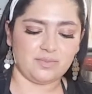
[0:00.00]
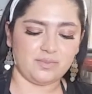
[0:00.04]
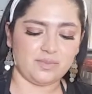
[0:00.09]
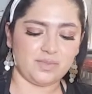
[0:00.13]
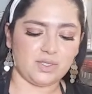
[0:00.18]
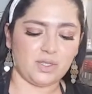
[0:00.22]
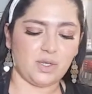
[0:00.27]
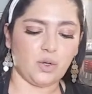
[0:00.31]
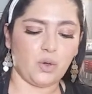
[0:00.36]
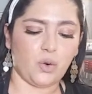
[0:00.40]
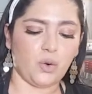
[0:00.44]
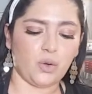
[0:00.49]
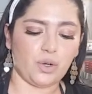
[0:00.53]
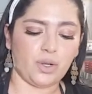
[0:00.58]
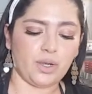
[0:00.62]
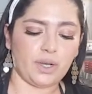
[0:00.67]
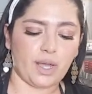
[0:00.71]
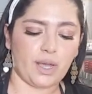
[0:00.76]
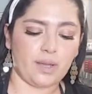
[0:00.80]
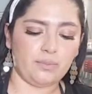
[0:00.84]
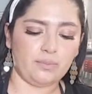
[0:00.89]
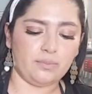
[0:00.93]
So 1/4
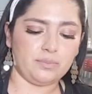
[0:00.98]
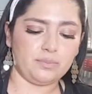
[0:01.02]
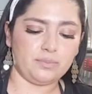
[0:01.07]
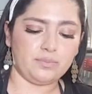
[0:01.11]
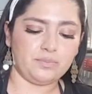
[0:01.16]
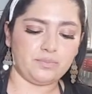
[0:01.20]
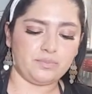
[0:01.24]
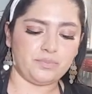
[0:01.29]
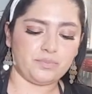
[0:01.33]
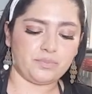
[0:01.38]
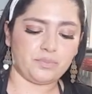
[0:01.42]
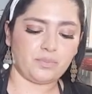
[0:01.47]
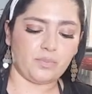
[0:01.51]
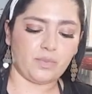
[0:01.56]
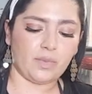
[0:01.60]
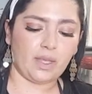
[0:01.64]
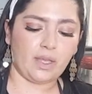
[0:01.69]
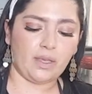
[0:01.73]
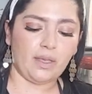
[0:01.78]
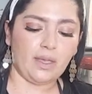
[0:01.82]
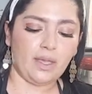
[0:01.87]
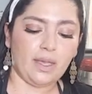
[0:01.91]
cup.
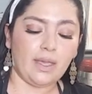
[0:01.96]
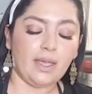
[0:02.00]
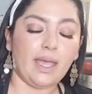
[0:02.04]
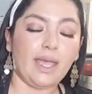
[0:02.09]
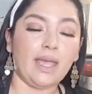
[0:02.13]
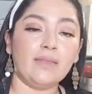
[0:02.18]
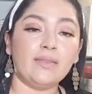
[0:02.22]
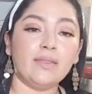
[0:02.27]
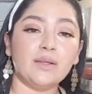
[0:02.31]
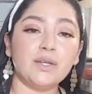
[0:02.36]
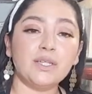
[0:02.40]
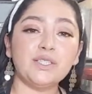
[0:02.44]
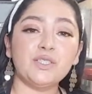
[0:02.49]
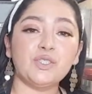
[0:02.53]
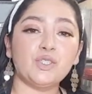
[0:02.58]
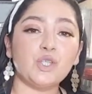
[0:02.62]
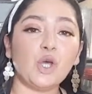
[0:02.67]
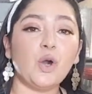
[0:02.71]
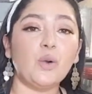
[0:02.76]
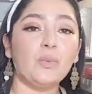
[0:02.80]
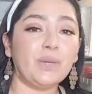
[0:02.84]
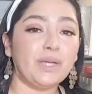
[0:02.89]
And there is
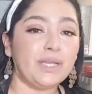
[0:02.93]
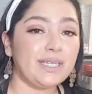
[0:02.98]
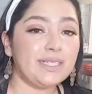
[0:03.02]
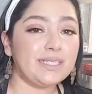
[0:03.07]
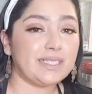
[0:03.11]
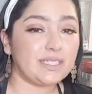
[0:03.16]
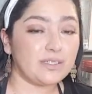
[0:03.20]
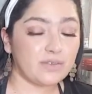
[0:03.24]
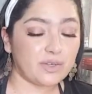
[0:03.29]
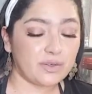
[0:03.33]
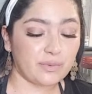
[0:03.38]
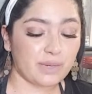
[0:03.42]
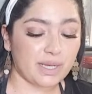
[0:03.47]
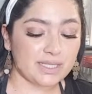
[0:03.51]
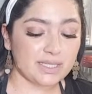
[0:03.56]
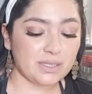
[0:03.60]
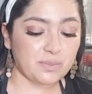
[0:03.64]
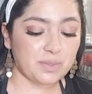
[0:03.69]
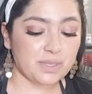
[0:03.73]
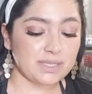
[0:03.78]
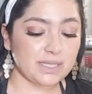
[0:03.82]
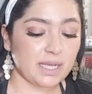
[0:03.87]
so many different
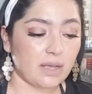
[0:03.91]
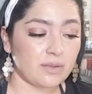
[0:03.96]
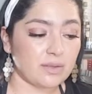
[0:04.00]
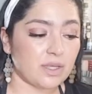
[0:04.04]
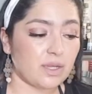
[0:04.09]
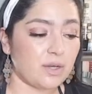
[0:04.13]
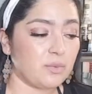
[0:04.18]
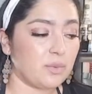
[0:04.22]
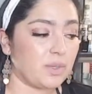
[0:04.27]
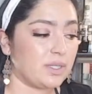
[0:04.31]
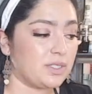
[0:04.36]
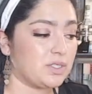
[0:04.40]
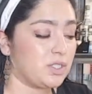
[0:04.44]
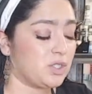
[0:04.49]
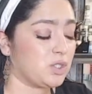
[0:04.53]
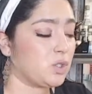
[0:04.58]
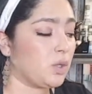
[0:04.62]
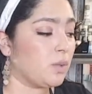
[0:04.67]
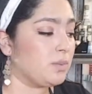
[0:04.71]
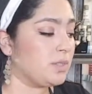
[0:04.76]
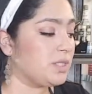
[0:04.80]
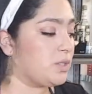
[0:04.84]
recipes out there. When she
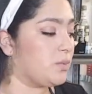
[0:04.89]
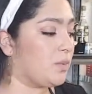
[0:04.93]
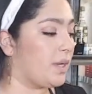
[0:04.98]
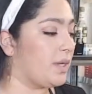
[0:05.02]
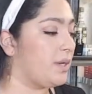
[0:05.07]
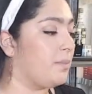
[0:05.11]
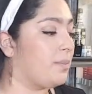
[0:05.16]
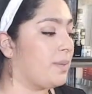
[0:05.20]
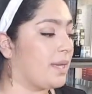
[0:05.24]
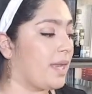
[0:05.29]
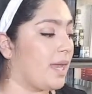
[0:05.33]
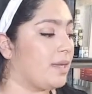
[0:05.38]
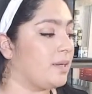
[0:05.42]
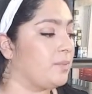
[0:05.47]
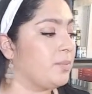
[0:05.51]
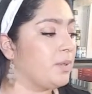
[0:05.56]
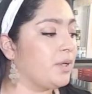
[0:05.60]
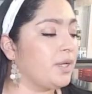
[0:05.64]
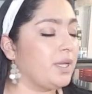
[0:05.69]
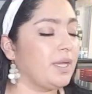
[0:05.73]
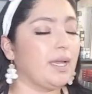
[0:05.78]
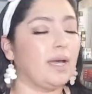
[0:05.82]
told me she wanted banana
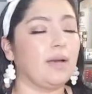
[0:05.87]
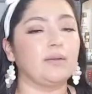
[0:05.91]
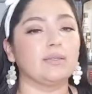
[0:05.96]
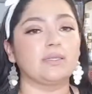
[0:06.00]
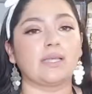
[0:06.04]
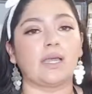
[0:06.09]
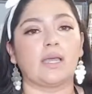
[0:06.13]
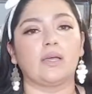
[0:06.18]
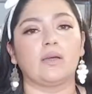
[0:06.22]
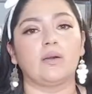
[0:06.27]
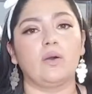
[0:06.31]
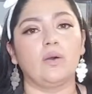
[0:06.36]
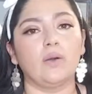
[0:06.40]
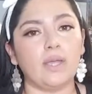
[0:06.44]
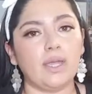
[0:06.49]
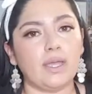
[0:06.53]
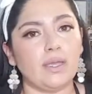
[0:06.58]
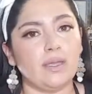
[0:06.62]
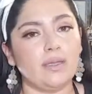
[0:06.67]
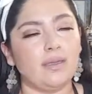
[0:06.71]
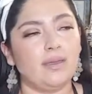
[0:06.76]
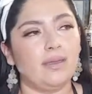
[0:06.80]
pudding, I was like,
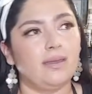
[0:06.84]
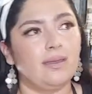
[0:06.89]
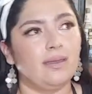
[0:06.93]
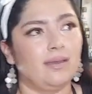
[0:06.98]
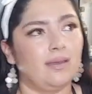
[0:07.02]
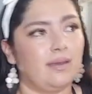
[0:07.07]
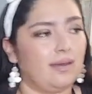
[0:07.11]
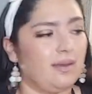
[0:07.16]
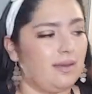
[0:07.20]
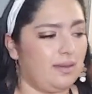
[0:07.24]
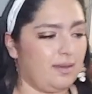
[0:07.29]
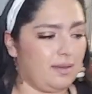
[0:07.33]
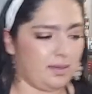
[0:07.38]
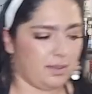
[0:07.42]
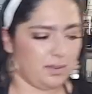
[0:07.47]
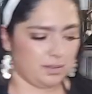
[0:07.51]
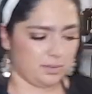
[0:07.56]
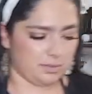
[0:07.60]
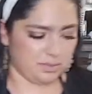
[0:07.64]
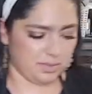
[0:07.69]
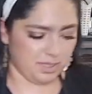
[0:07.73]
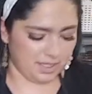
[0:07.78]
okay.
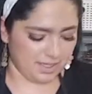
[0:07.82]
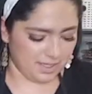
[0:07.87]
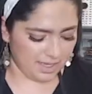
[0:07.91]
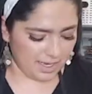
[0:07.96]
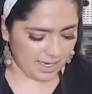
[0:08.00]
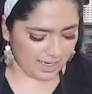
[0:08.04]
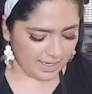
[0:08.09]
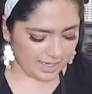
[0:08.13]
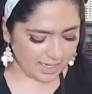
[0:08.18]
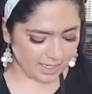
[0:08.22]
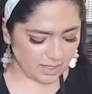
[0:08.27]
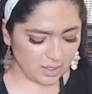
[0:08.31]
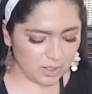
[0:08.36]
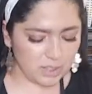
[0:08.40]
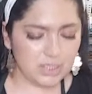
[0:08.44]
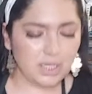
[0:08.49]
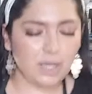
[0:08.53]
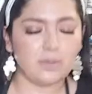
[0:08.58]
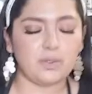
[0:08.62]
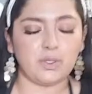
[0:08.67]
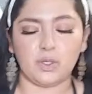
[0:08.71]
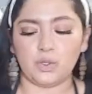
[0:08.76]
And I looked
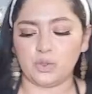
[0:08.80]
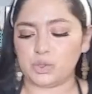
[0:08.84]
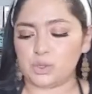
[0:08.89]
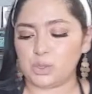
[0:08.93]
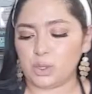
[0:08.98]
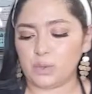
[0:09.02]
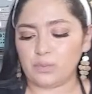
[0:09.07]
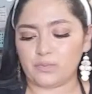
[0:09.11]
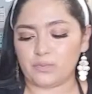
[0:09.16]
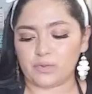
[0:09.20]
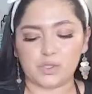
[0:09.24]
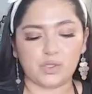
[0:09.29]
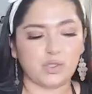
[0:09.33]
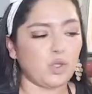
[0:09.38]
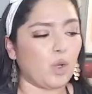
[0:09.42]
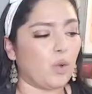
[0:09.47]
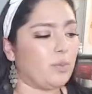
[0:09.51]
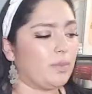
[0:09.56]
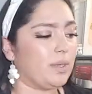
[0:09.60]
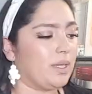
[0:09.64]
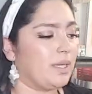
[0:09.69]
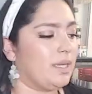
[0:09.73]
on YouTube for
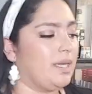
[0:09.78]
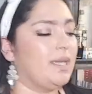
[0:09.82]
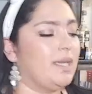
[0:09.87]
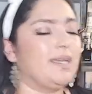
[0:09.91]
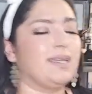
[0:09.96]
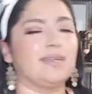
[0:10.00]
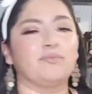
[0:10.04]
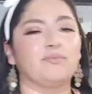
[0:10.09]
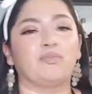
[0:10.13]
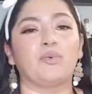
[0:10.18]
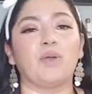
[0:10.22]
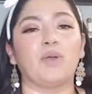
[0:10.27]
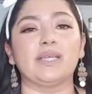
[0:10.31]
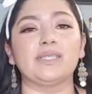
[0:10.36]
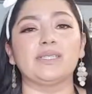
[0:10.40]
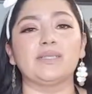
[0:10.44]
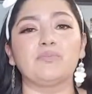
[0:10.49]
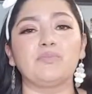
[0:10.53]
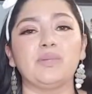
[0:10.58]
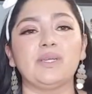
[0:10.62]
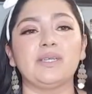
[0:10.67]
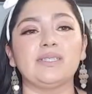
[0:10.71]
so many
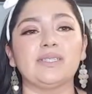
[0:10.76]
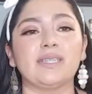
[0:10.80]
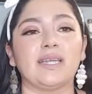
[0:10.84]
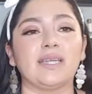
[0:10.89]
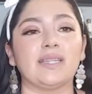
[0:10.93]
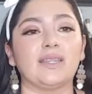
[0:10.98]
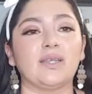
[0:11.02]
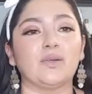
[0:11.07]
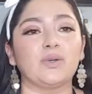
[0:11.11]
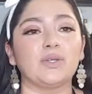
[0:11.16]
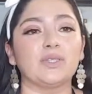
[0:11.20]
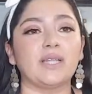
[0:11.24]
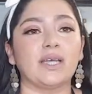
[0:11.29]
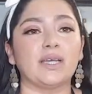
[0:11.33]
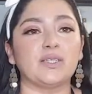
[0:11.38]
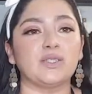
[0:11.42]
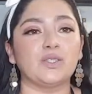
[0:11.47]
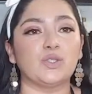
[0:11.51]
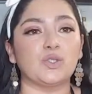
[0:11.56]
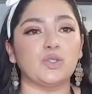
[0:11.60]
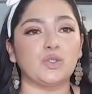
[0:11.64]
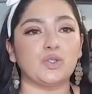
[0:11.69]
recipes, and there were
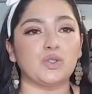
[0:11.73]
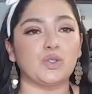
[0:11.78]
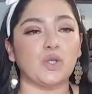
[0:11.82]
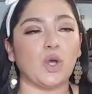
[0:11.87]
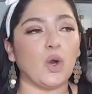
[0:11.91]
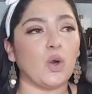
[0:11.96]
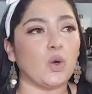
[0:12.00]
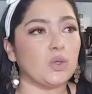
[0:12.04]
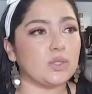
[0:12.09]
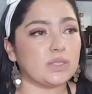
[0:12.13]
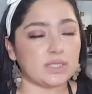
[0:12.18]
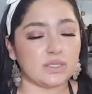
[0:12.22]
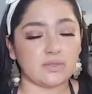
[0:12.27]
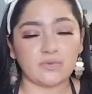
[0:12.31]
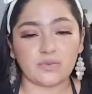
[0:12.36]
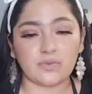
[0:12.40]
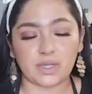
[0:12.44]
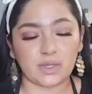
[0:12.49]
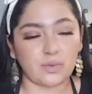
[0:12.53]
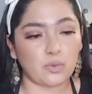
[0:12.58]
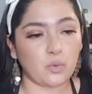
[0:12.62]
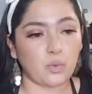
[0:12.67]
like so
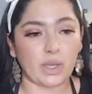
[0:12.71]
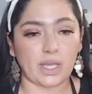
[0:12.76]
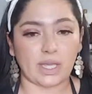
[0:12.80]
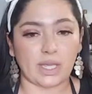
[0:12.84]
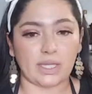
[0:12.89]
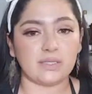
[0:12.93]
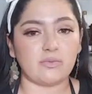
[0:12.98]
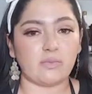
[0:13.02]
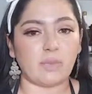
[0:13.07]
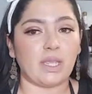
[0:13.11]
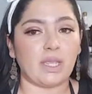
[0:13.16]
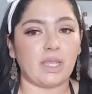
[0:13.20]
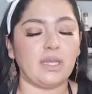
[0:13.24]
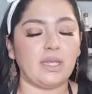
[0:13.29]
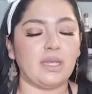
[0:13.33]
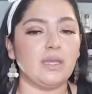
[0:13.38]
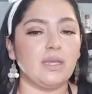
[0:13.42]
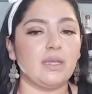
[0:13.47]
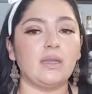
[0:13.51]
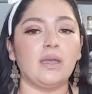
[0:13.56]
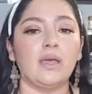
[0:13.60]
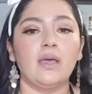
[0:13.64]
different ways of making
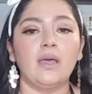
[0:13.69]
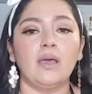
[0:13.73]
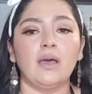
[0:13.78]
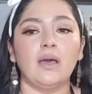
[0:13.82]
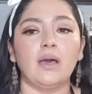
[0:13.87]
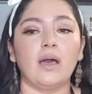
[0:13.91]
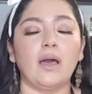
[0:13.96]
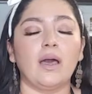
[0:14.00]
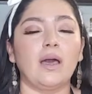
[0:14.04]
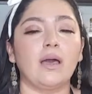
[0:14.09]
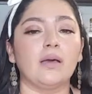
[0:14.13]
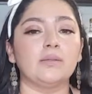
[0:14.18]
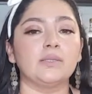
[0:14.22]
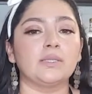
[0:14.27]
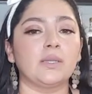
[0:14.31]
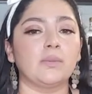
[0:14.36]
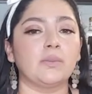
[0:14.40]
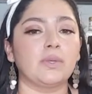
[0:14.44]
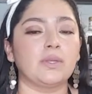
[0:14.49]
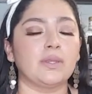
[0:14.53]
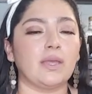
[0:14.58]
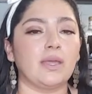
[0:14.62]
it.
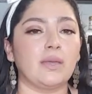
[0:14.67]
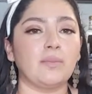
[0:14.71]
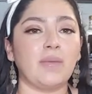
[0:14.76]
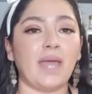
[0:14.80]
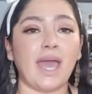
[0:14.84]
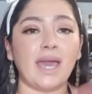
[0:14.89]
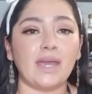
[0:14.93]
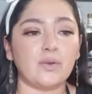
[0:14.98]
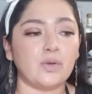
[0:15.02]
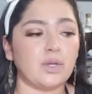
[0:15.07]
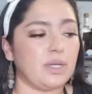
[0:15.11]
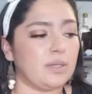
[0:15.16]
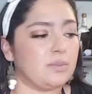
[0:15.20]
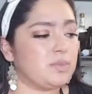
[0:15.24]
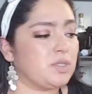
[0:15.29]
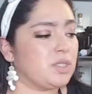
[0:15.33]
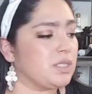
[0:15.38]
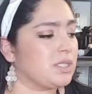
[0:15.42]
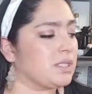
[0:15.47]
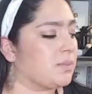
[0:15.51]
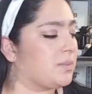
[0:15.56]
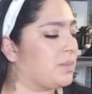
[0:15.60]
Some of them had cream
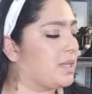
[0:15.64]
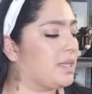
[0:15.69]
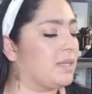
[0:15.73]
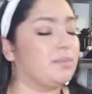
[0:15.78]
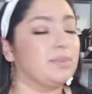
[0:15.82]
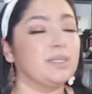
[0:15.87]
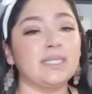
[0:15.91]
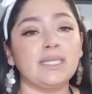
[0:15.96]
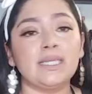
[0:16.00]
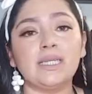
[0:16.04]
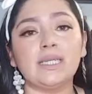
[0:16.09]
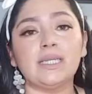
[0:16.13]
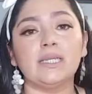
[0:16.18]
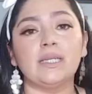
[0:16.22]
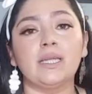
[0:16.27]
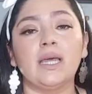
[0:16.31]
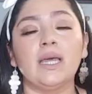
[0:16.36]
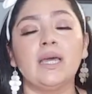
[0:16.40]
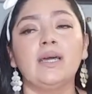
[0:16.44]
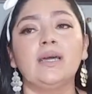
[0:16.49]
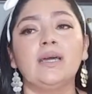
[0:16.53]
cheese, some of them didn't.